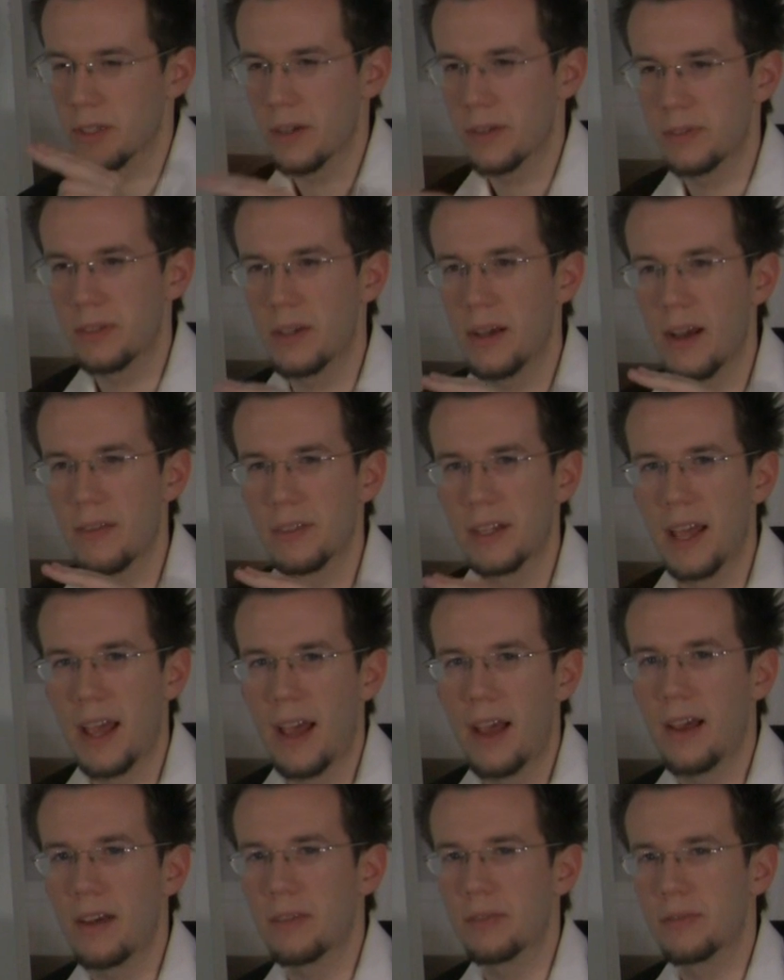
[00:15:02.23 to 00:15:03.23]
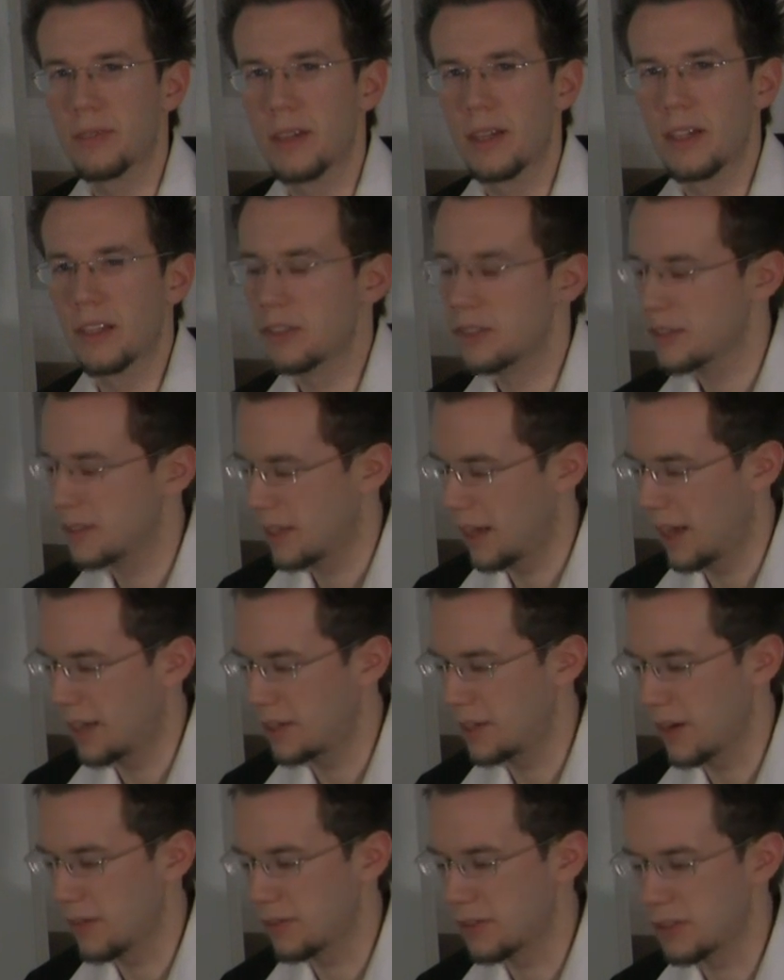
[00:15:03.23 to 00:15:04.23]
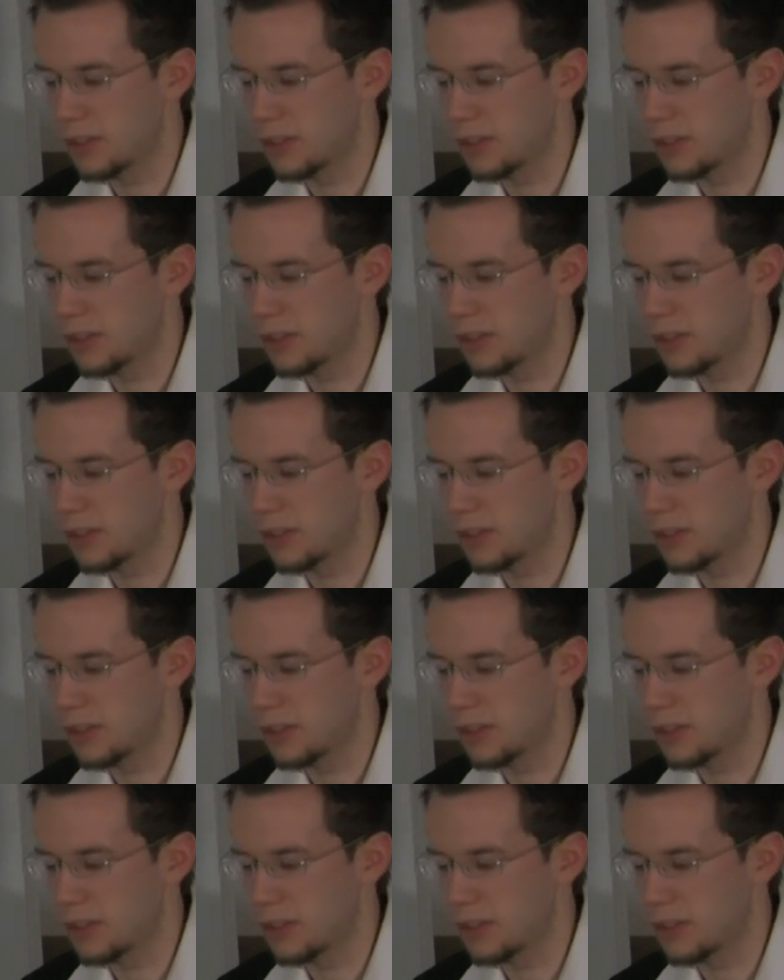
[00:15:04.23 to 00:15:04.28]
So if you have an F, and you have